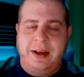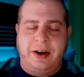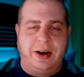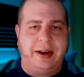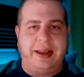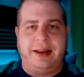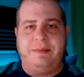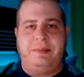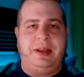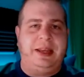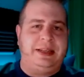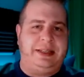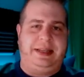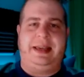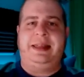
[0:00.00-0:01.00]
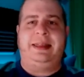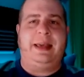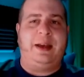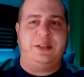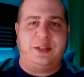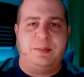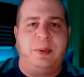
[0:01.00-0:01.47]
are getting me
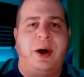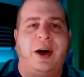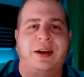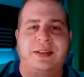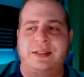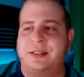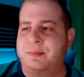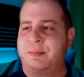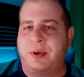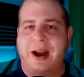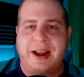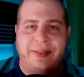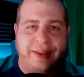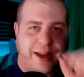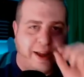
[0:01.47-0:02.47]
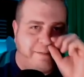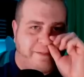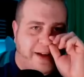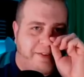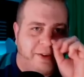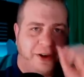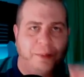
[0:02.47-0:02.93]
10,000 boxes and bragging they got
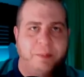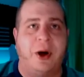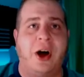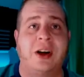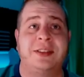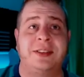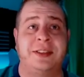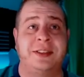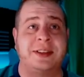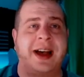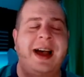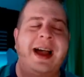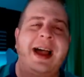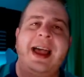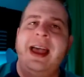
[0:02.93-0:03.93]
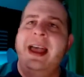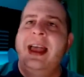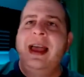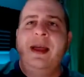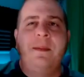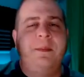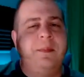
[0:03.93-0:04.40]
500 boxes.
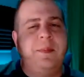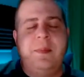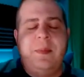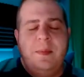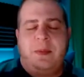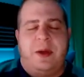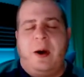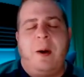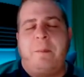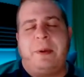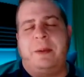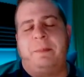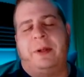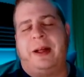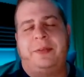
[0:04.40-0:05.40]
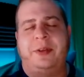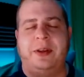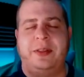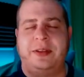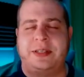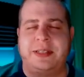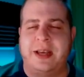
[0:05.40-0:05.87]
There are people out
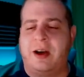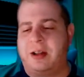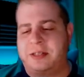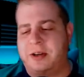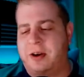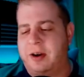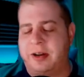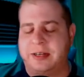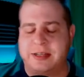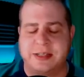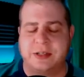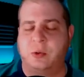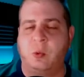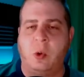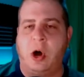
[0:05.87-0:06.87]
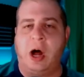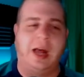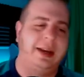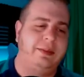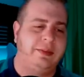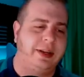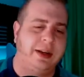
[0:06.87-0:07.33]
there that say, oh, Target doesn't
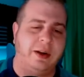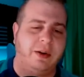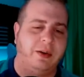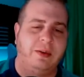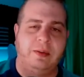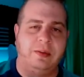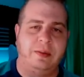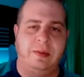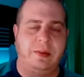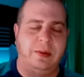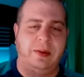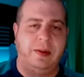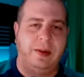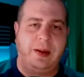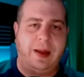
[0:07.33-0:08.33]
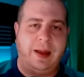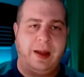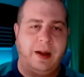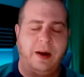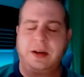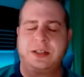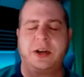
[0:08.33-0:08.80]
want,
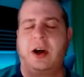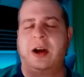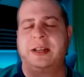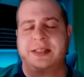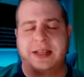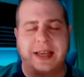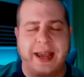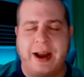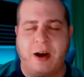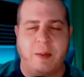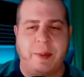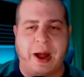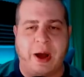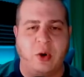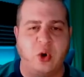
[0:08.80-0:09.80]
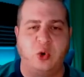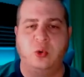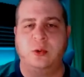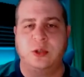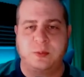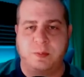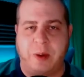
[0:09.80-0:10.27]
doesn't care about
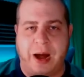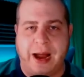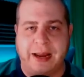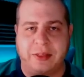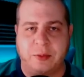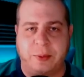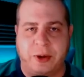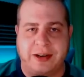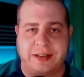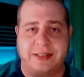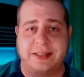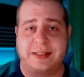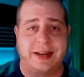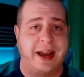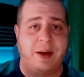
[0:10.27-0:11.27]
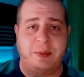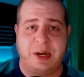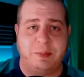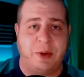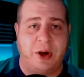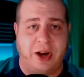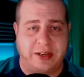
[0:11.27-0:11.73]
who's buying the boxes and how
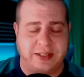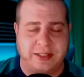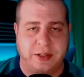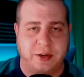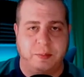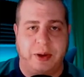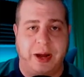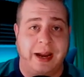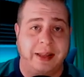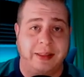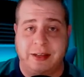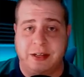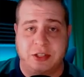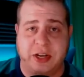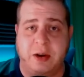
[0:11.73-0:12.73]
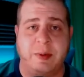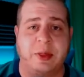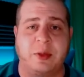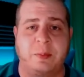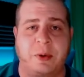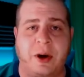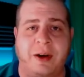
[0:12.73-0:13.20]
many boxes they're buying. They just care
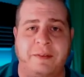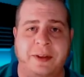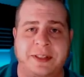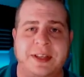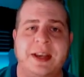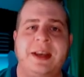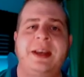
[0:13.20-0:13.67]
about the profits.